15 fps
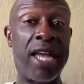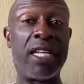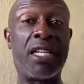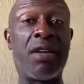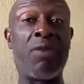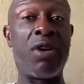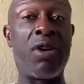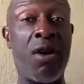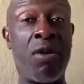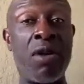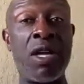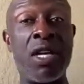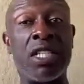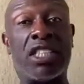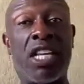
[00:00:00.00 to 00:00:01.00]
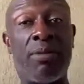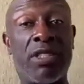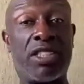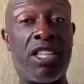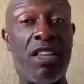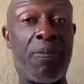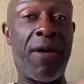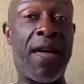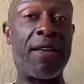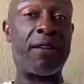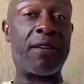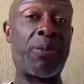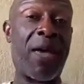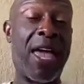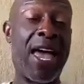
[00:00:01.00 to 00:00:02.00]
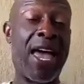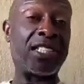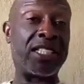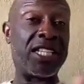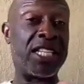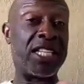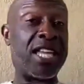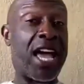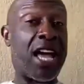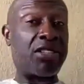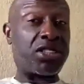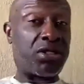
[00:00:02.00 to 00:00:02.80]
And then we'll go seam-to-seam pass and then down